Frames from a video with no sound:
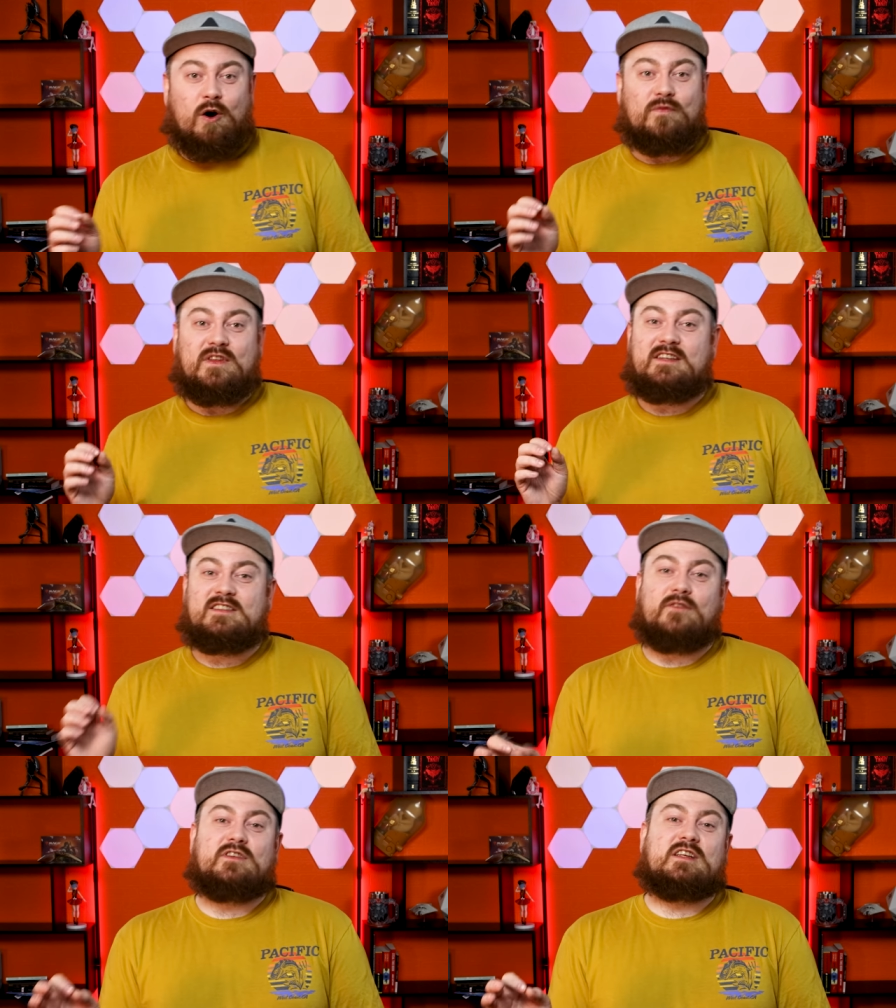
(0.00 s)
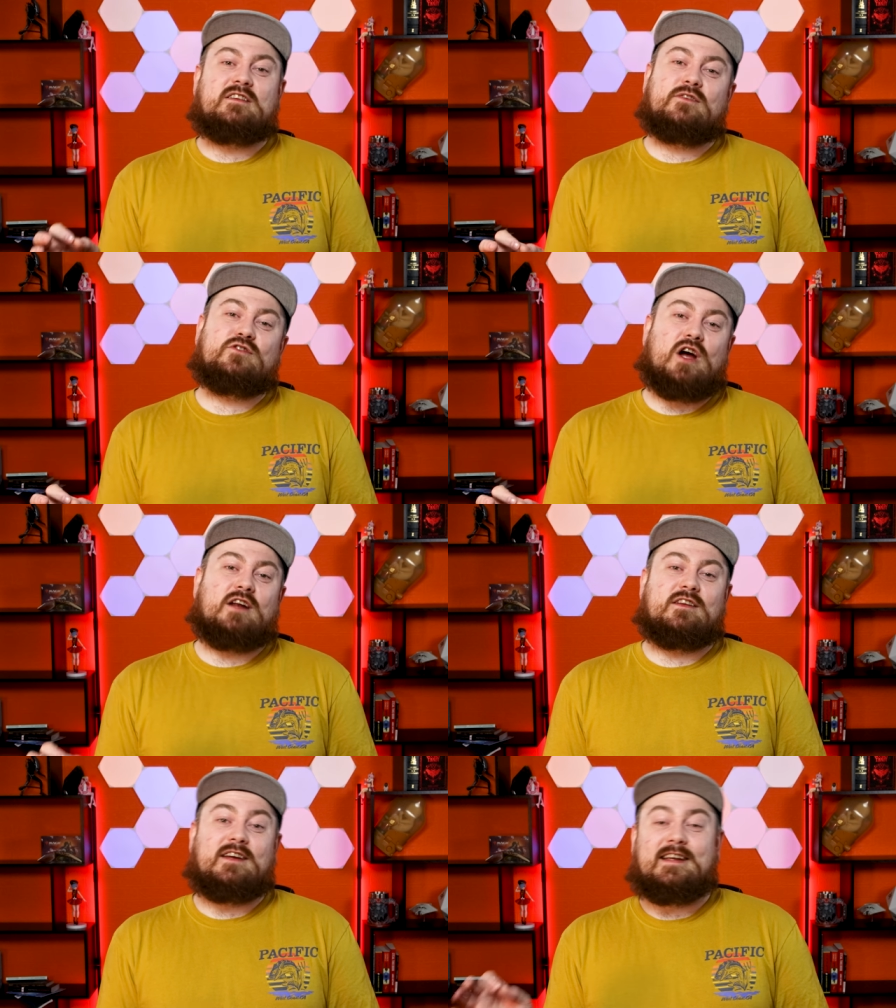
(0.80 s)
on the 17th of
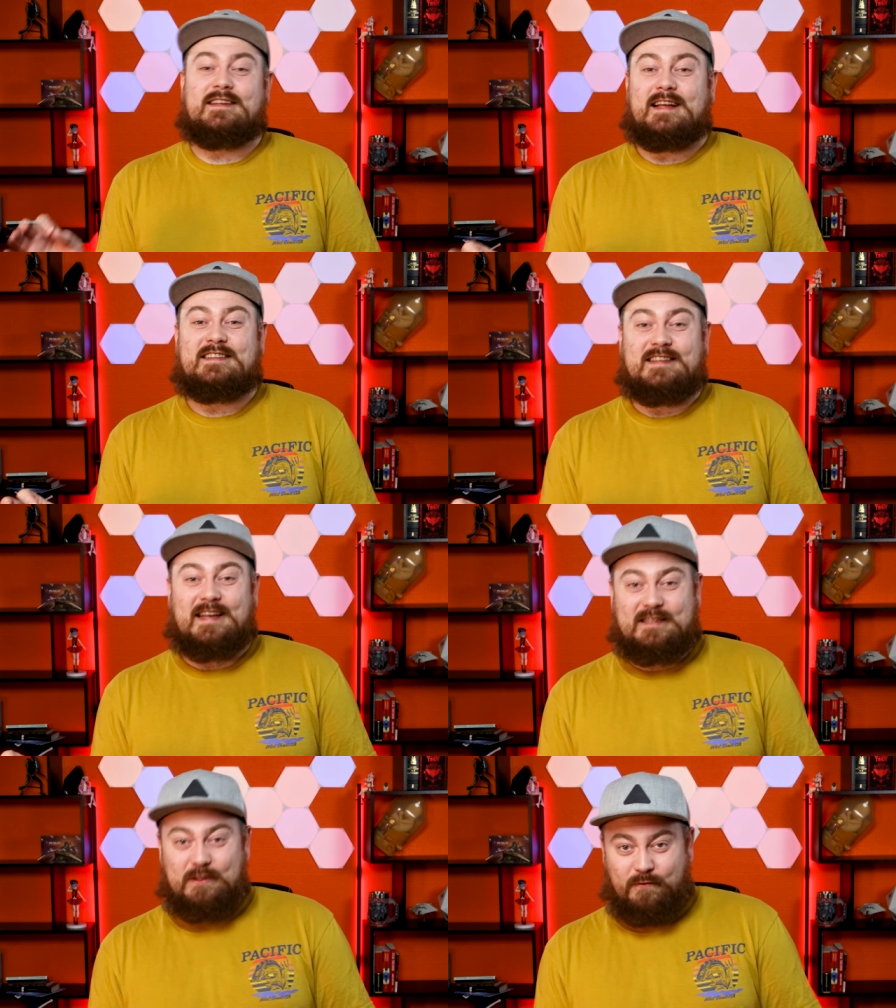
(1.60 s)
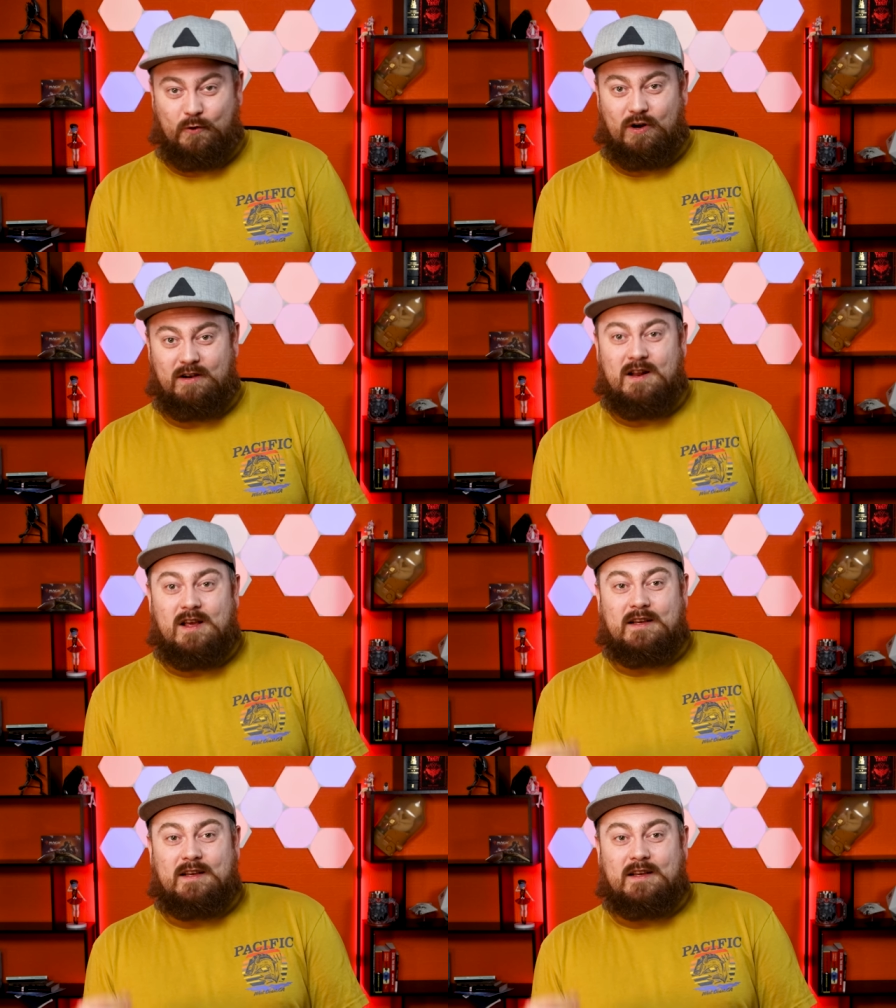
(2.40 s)
January 1984,